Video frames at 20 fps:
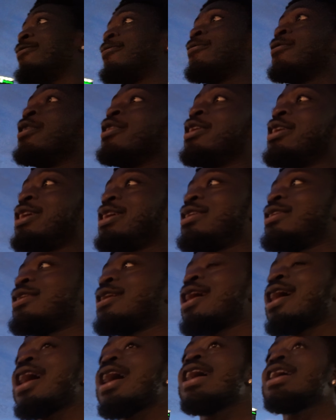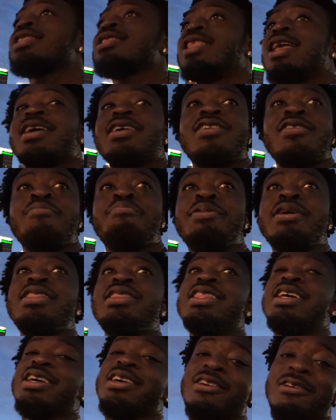really act like you've
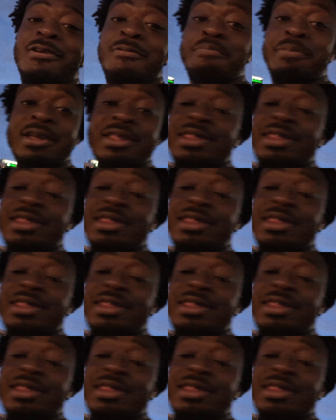been there. You've